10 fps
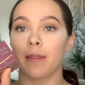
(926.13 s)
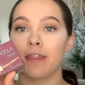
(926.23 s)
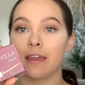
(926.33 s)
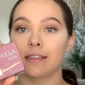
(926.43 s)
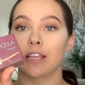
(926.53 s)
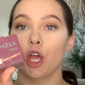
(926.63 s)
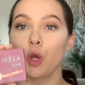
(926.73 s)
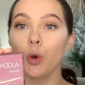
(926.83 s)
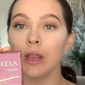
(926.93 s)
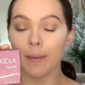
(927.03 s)
this
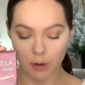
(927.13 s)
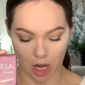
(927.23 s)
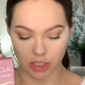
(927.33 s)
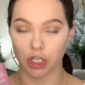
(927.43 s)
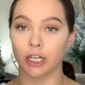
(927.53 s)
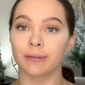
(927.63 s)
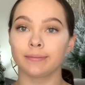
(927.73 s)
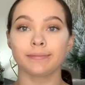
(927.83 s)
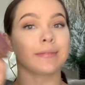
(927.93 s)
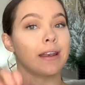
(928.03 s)
Hoola bronzer,
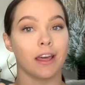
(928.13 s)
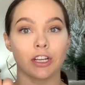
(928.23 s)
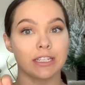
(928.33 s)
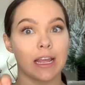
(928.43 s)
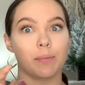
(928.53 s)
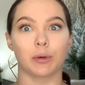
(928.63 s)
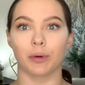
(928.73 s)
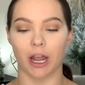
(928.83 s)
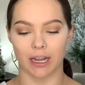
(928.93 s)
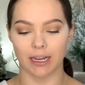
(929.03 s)
another staple
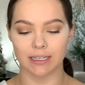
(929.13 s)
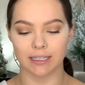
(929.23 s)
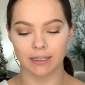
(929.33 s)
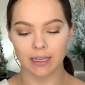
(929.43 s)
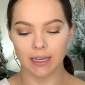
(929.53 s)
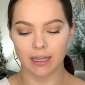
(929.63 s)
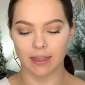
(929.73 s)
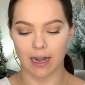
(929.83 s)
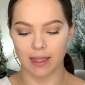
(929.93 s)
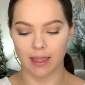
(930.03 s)
product
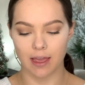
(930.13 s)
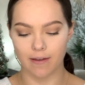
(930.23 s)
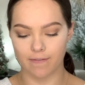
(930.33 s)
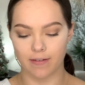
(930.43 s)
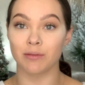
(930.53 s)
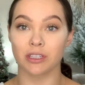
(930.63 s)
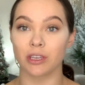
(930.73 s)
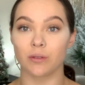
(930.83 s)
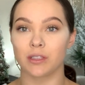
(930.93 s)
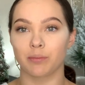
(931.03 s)
that I love. I'm just
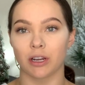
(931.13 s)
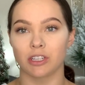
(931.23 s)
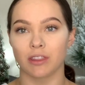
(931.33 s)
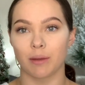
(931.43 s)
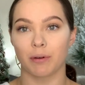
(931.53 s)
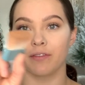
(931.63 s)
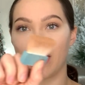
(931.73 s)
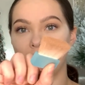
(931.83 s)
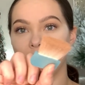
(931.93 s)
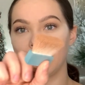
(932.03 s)
gonna use the brush that they
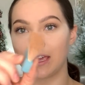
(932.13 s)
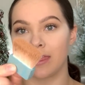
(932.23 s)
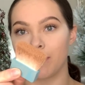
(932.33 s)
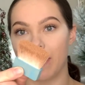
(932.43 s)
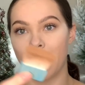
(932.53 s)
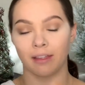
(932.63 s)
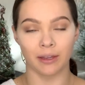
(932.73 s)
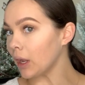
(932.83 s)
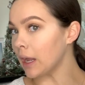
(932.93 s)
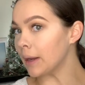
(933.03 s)
provide in the
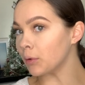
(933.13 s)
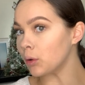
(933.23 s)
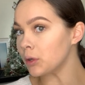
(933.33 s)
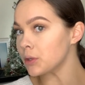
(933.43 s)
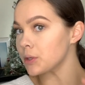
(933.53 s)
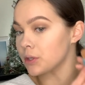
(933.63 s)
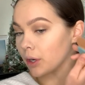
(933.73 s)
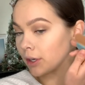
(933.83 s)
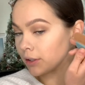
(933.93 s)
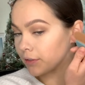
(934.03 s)
palette. I'm going to
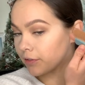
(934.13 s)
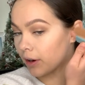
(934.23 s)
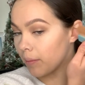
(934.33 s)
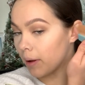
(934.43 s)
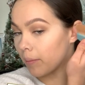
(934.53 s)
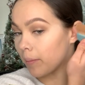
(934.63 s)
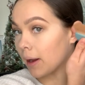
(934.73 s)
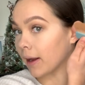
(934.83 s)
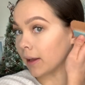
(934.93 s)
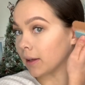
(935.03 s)
start from
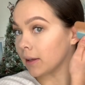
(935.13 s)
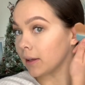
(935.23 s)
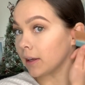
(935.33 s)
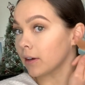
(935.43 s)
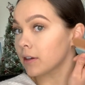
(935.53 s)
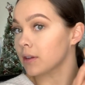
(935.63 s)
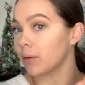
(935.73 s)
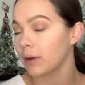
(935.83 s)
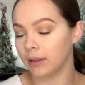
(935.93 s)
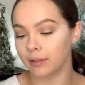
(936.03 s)
my ear. So I
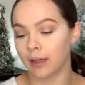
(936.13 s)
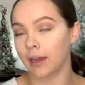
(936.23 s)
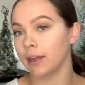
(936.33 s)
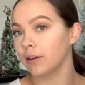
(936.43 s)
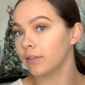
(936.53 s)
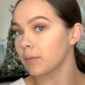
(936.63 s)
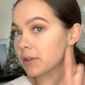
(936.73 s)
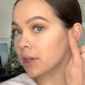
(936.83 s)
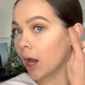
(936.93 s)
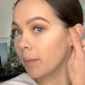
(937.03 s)
want a line from the
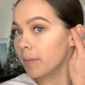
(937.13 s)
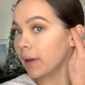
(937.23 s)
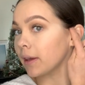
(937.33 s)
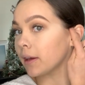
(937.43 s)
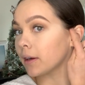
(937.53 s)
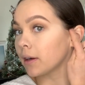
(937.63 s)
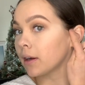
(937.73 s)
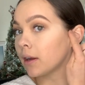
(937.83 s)
top of my ear